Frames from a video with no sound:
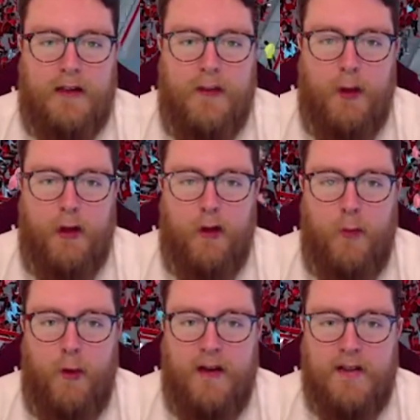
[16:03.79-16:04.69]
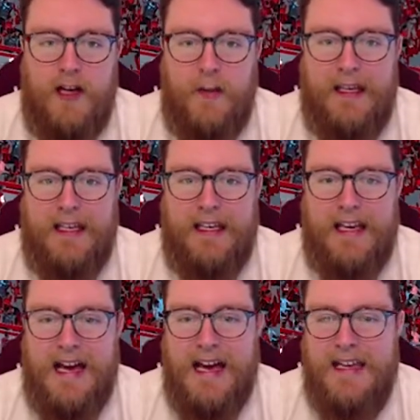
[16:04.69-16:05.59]
Can he put a good ball in this time? He
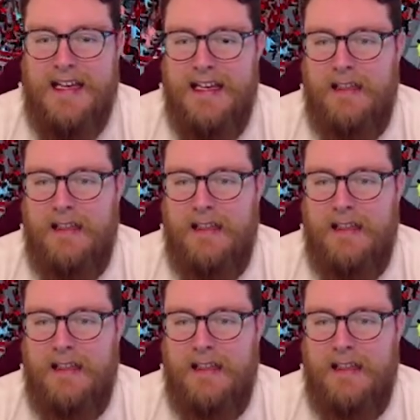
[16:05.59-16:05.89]
can.